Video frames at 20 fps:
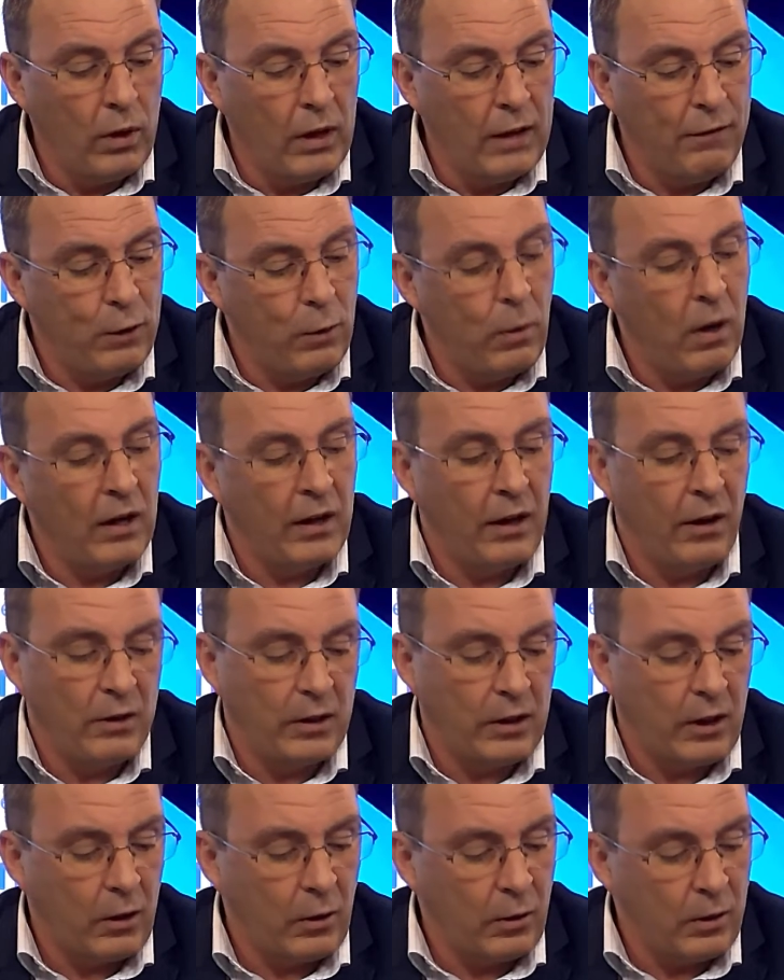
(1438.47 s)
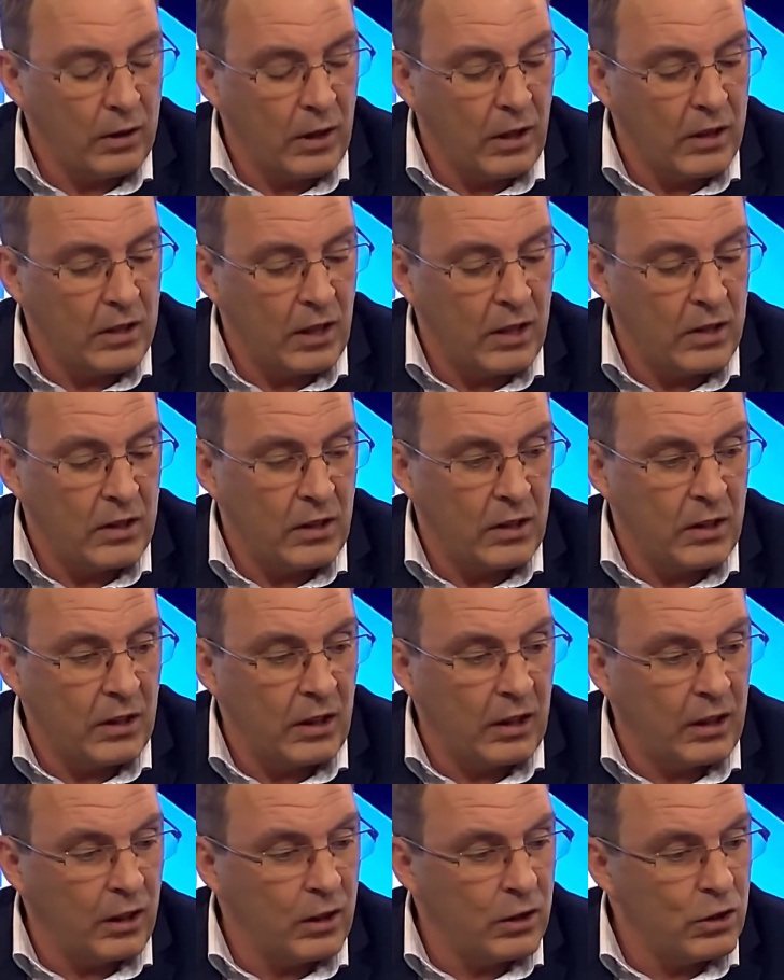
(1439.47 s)
If you are going to go and test
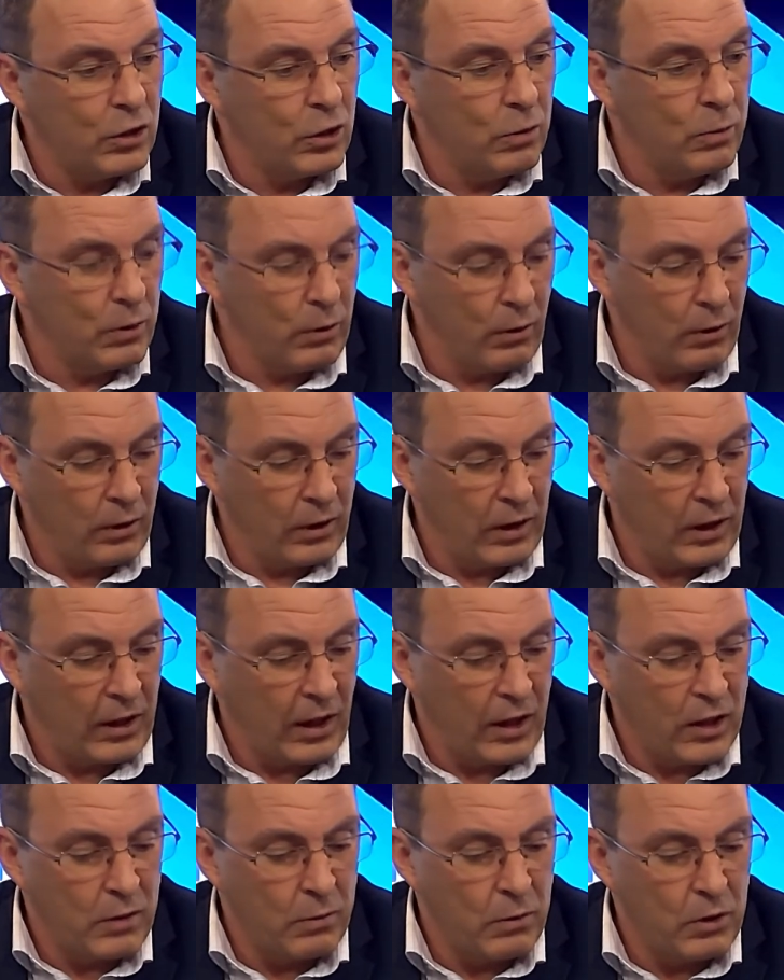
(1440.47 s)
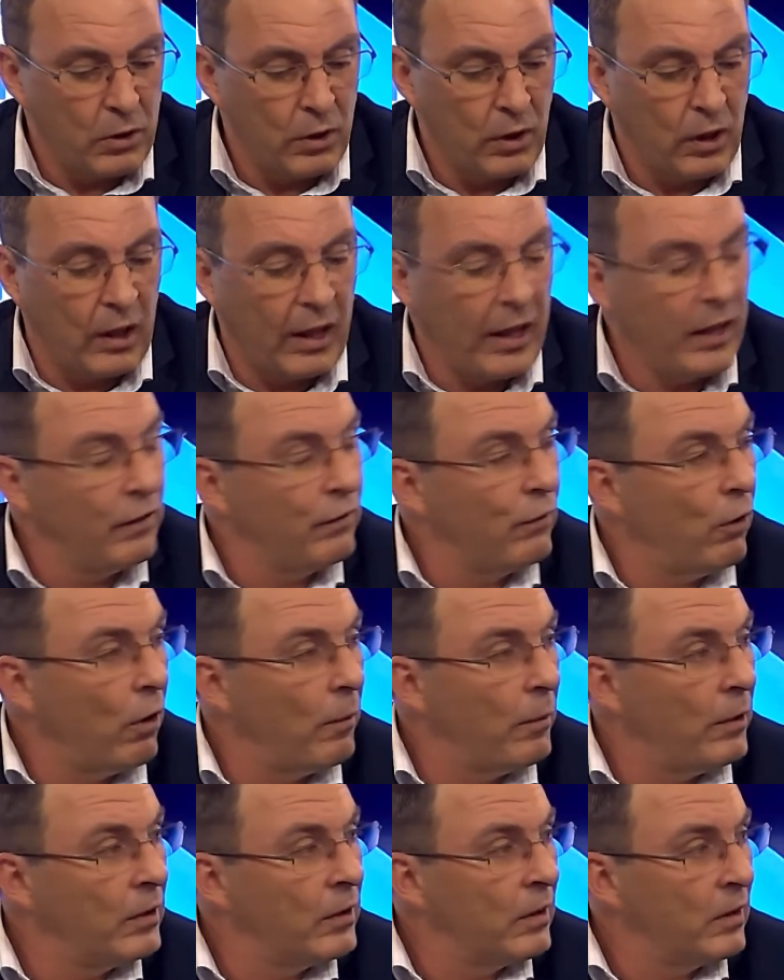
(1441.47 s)
a consumer or a customer sort of cloud
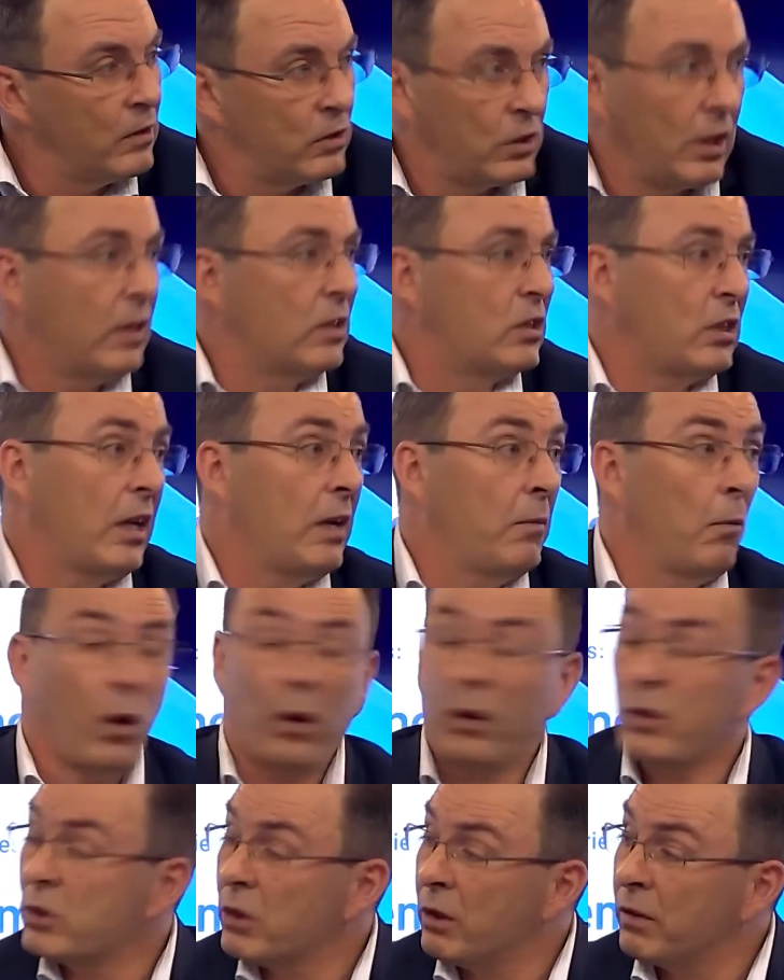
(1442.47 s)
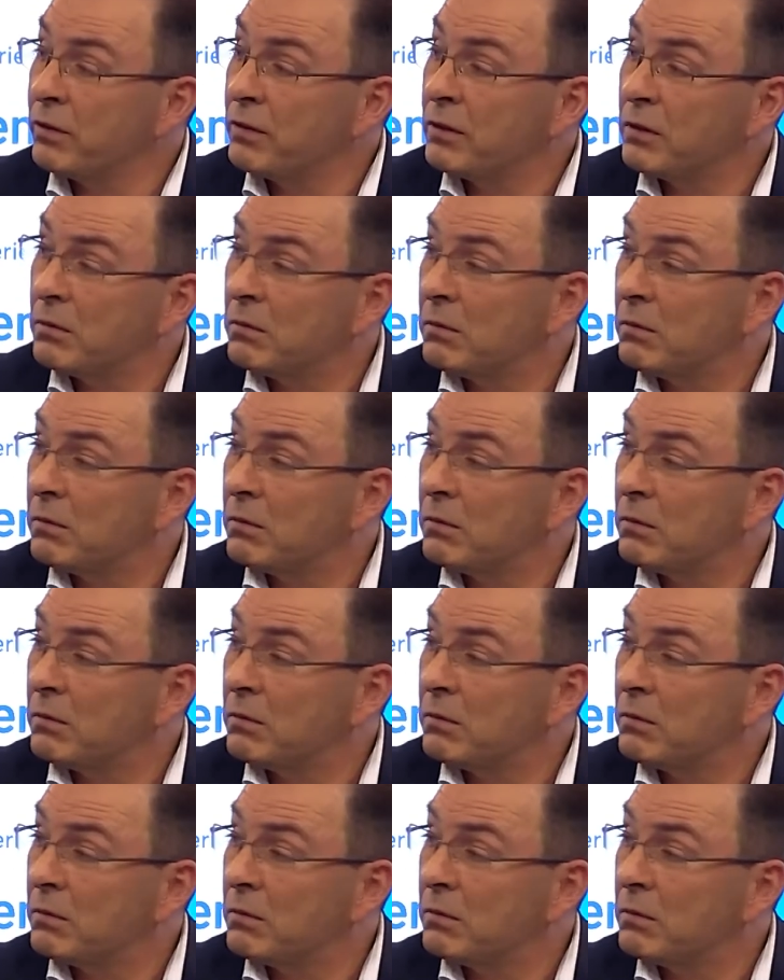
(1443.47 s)
environment, so, say a Microsoft